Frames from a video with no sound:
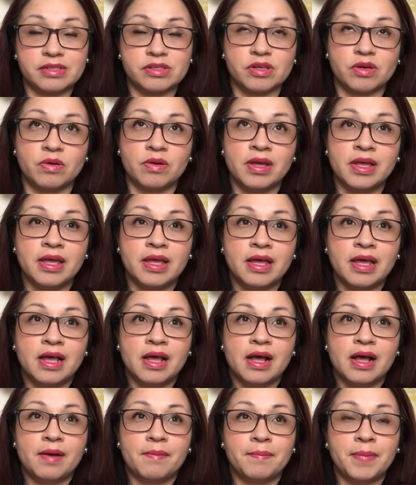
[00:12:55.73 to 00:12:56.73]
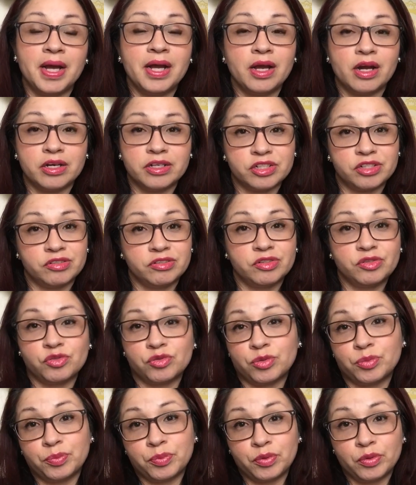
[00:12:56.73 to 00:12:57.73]
So my heartstrings
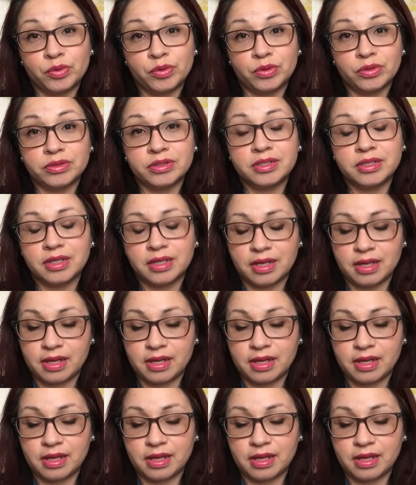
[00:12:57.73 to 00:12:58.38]
were pulled.